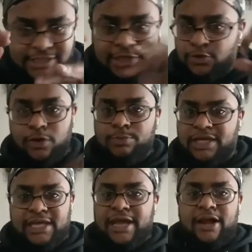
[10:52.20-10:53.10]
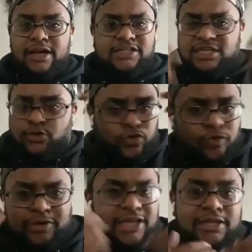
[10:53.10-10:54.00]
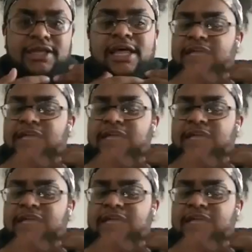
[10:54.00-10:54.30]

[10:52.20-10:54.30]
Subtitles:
It's the norm to get haircuts, norm to get